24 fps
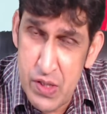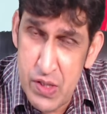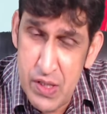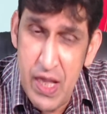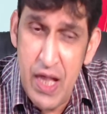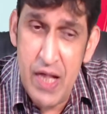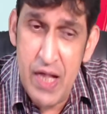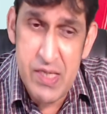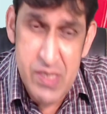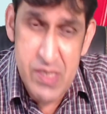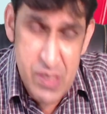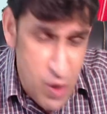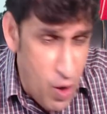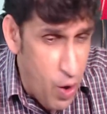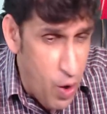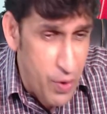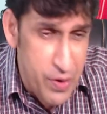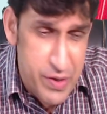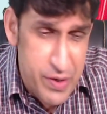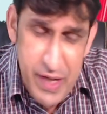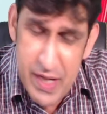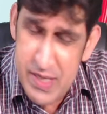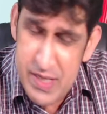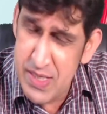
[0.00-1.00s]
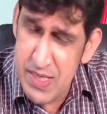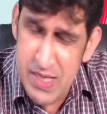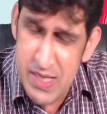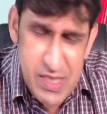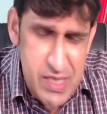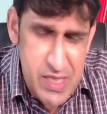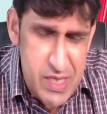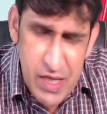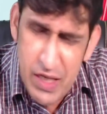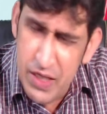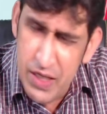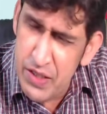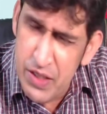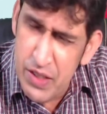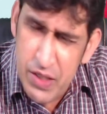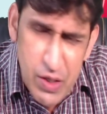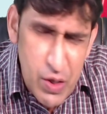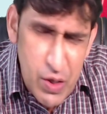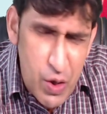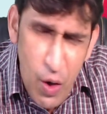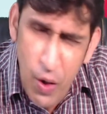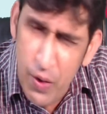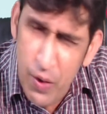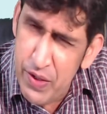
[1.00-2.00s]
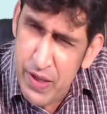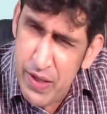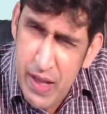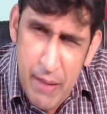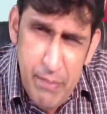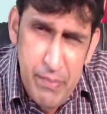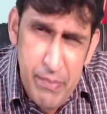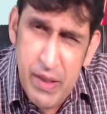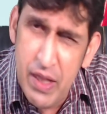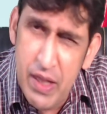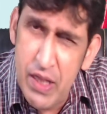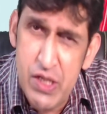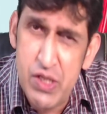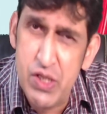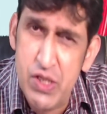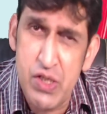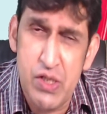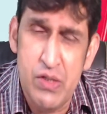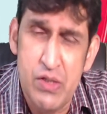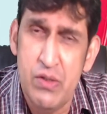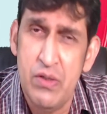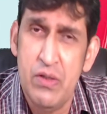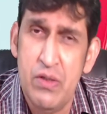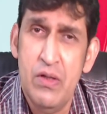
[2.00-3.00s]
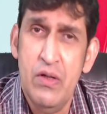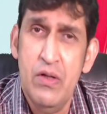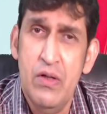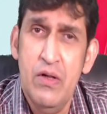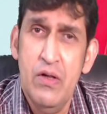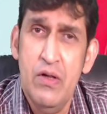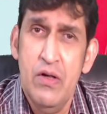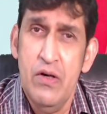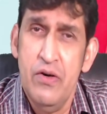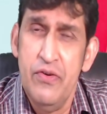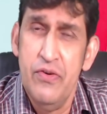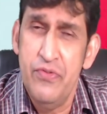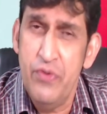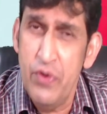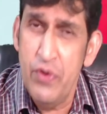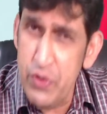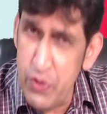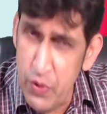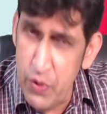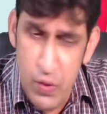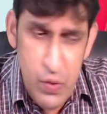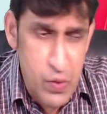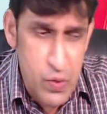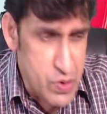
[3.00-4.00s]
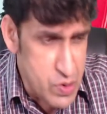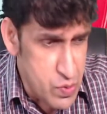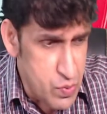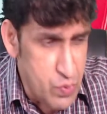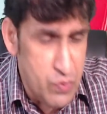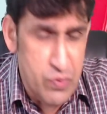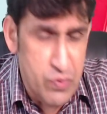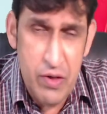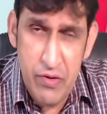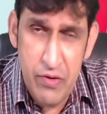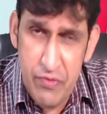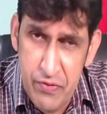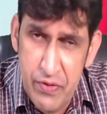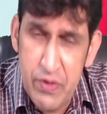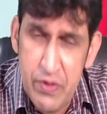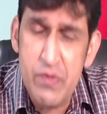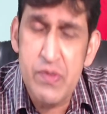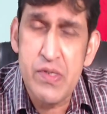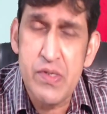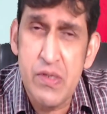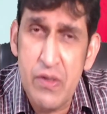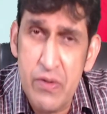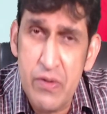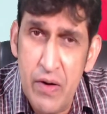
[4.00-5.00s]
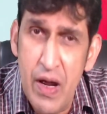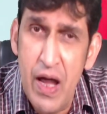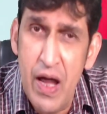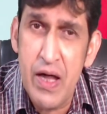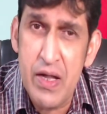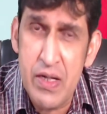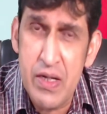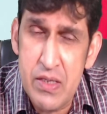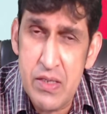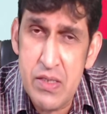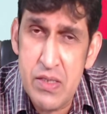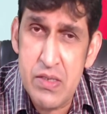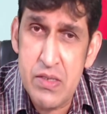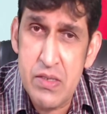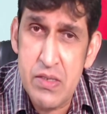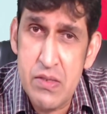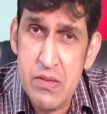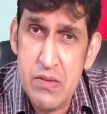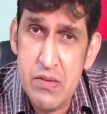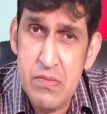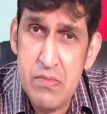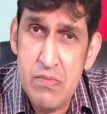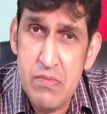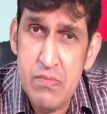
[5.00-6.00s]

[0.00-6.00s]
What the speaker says: There's eternal condemnation for those who refuse Christ.